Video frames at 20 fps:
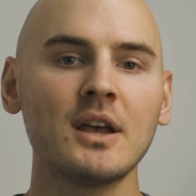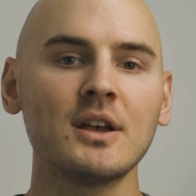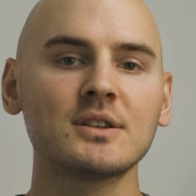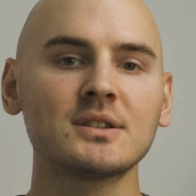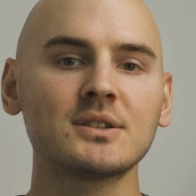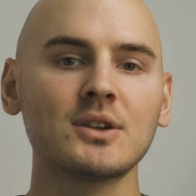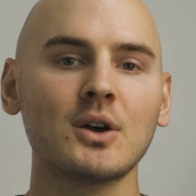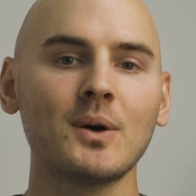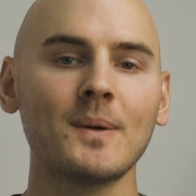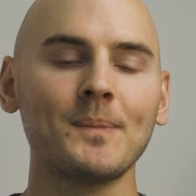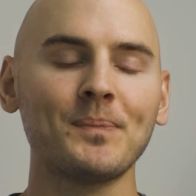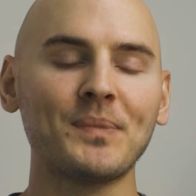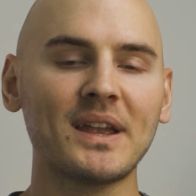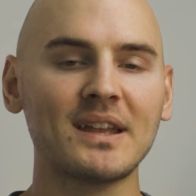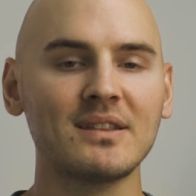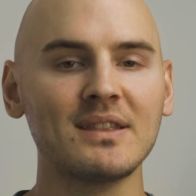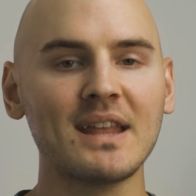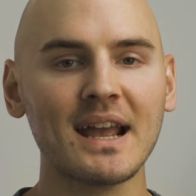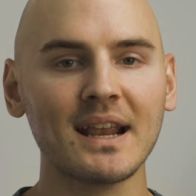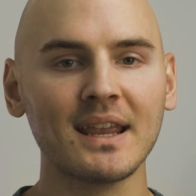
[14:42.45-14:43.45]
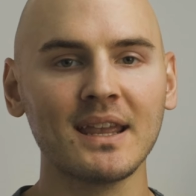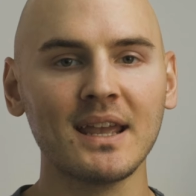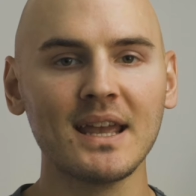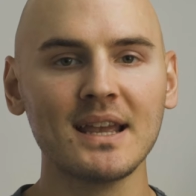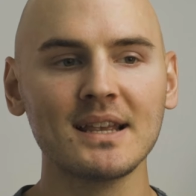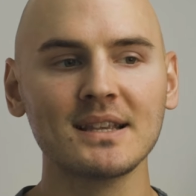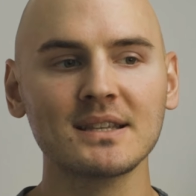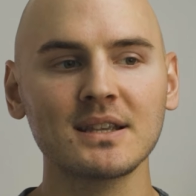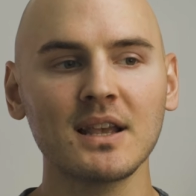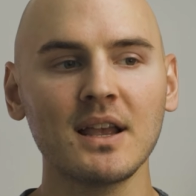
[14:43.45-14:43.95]
So in that
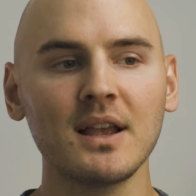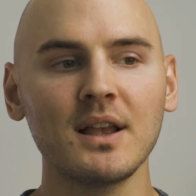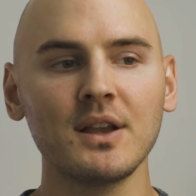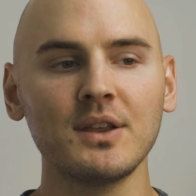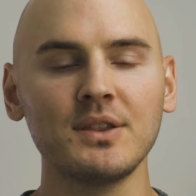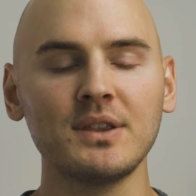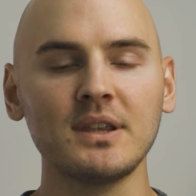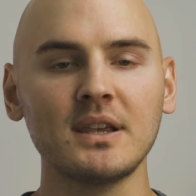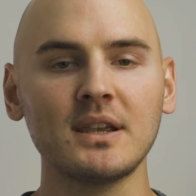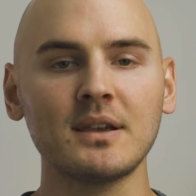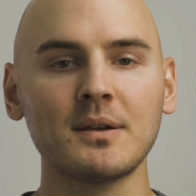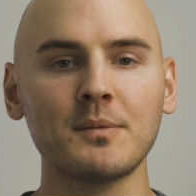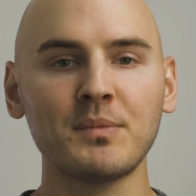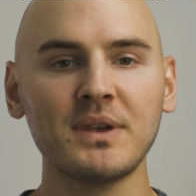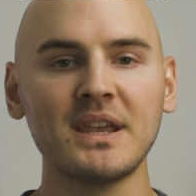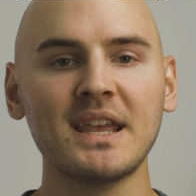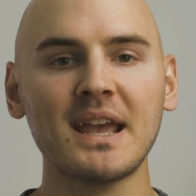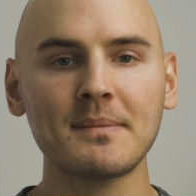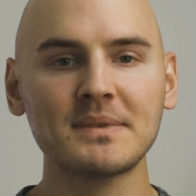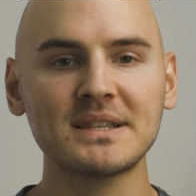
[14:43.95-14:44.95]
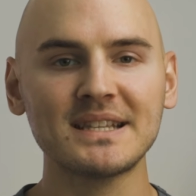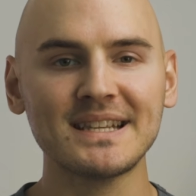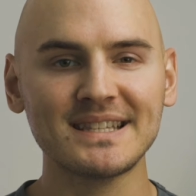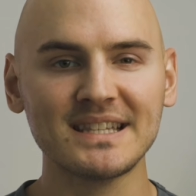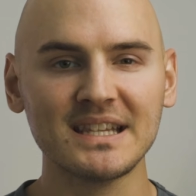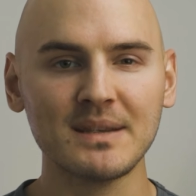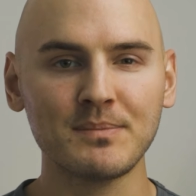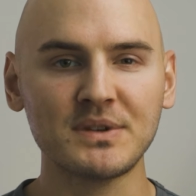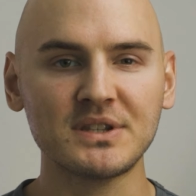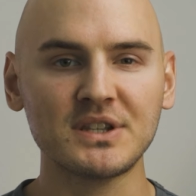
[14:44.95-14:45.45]
case, the
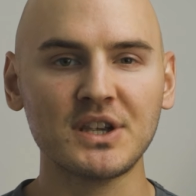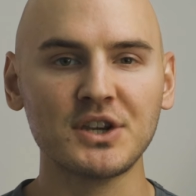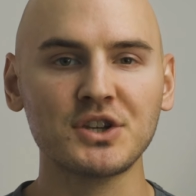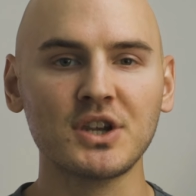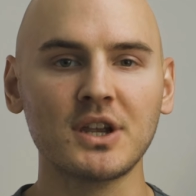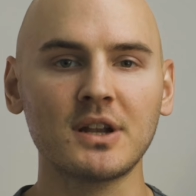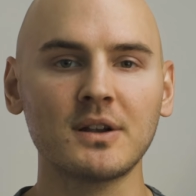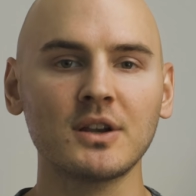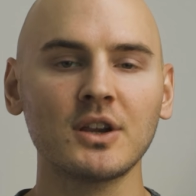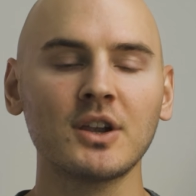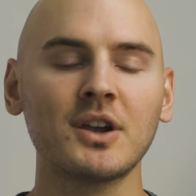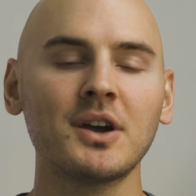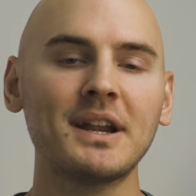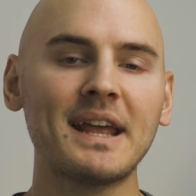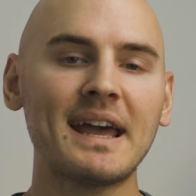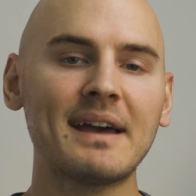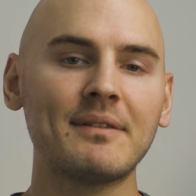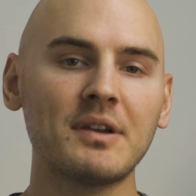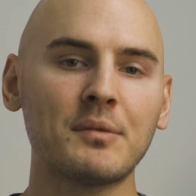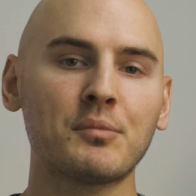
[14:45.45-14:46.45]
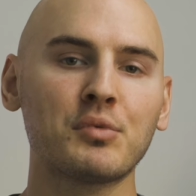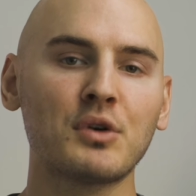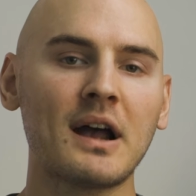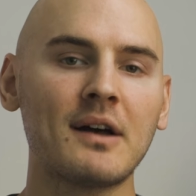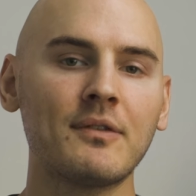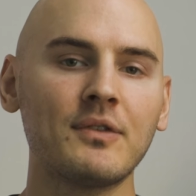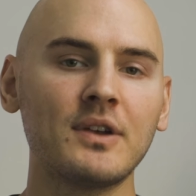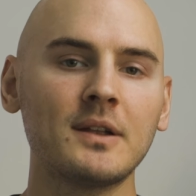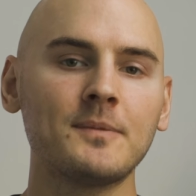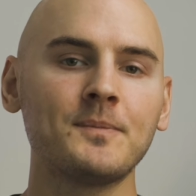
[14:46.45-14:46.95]
PMCC position could have a
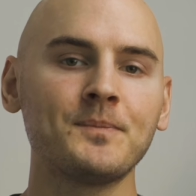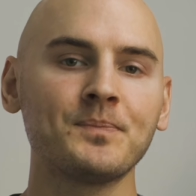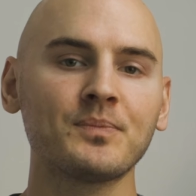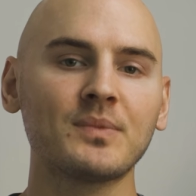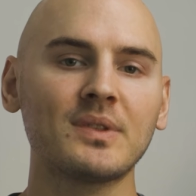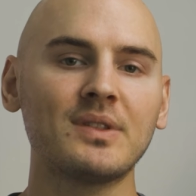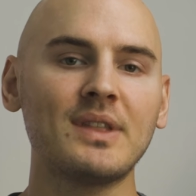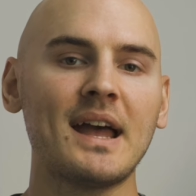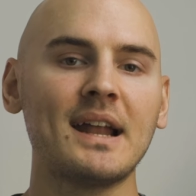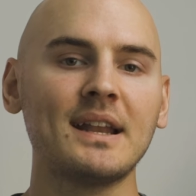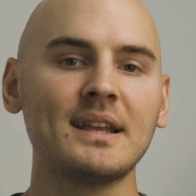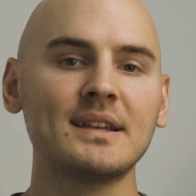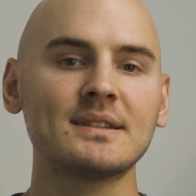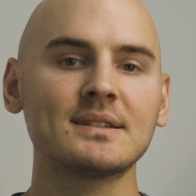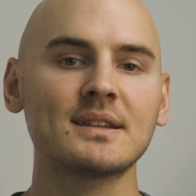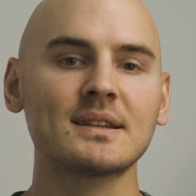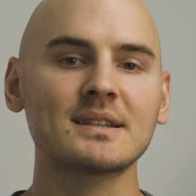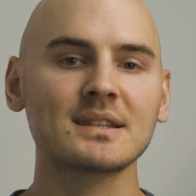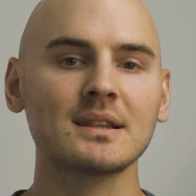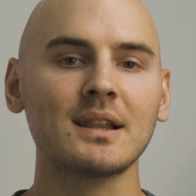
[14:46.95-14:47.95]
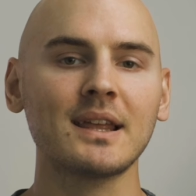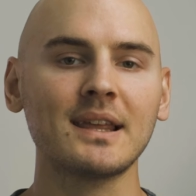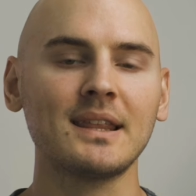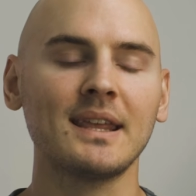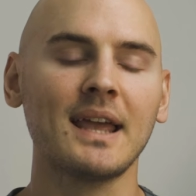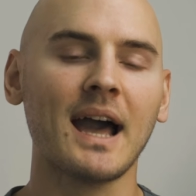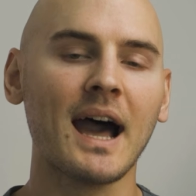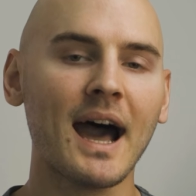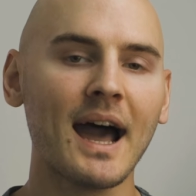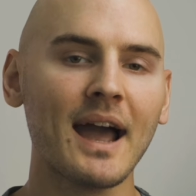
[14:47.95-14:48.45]
profit, that is
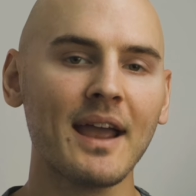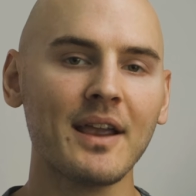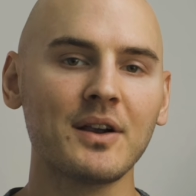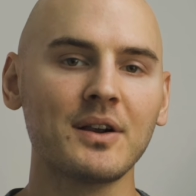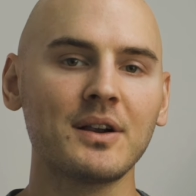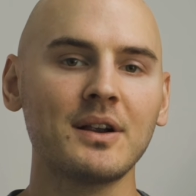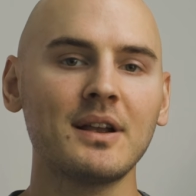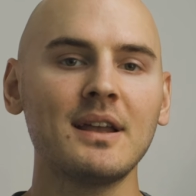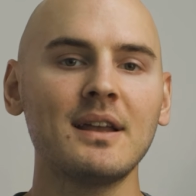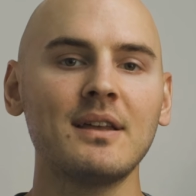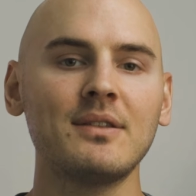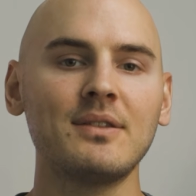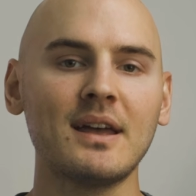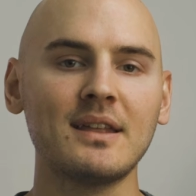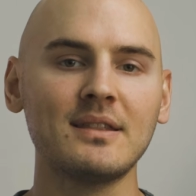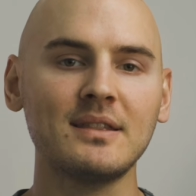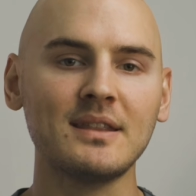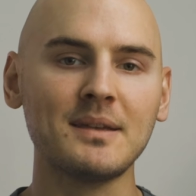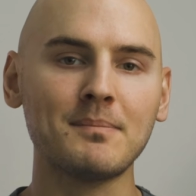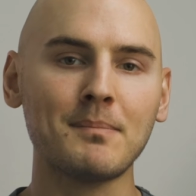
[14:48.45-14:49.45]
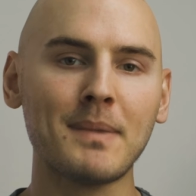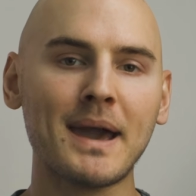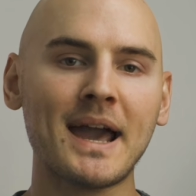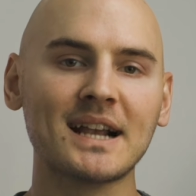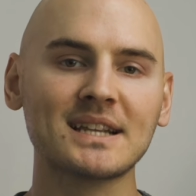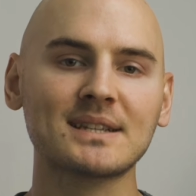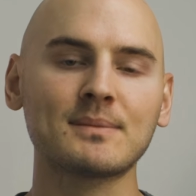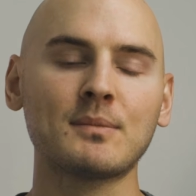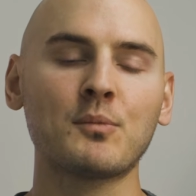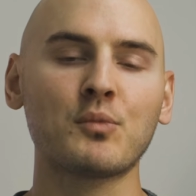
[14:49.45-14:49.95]
slightly higher than the
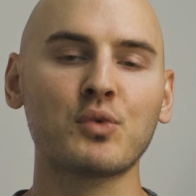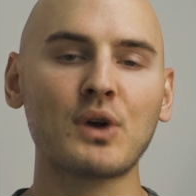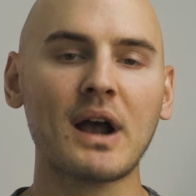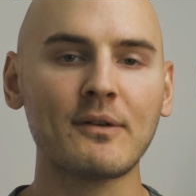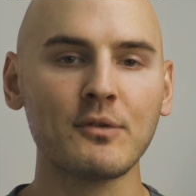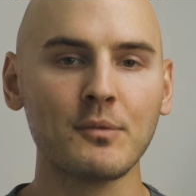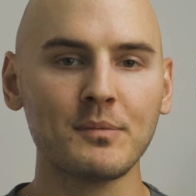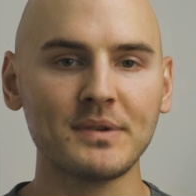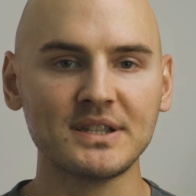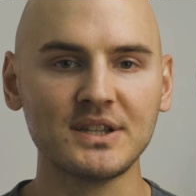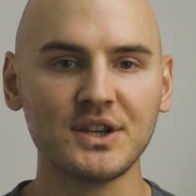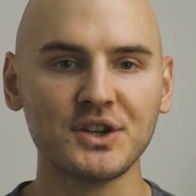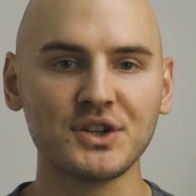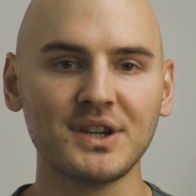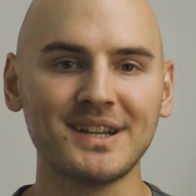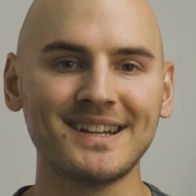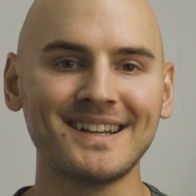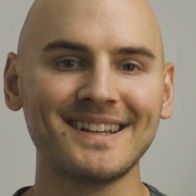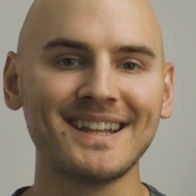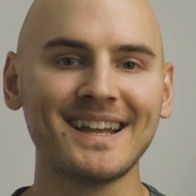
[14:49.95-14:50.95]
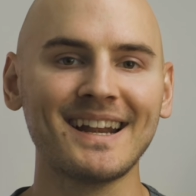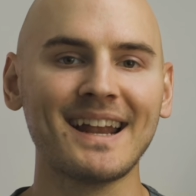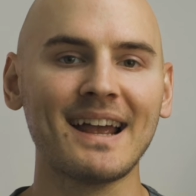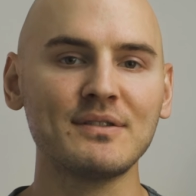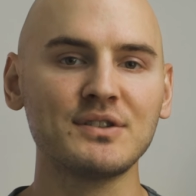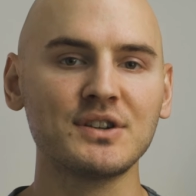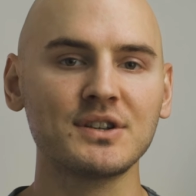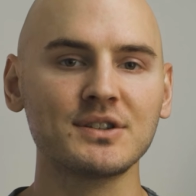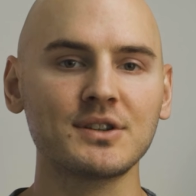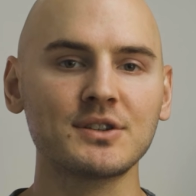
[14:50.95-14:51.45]
maximum profit position that I
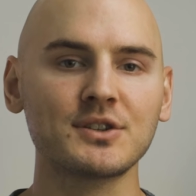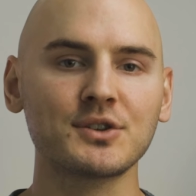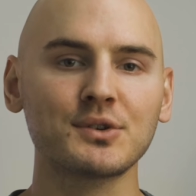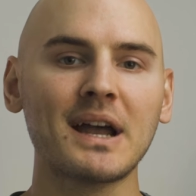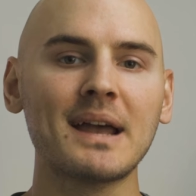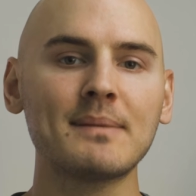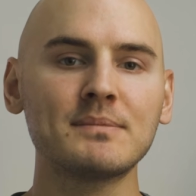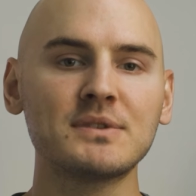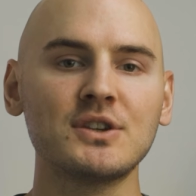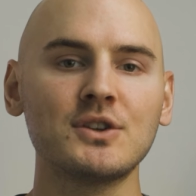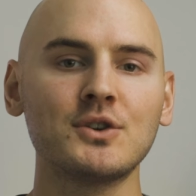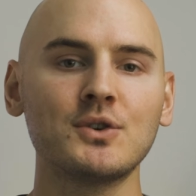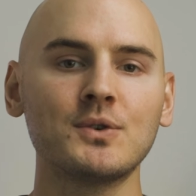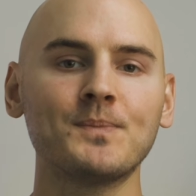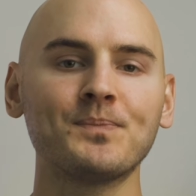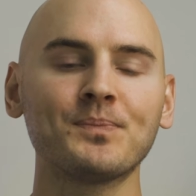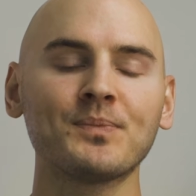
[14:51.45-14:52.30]
just described to you.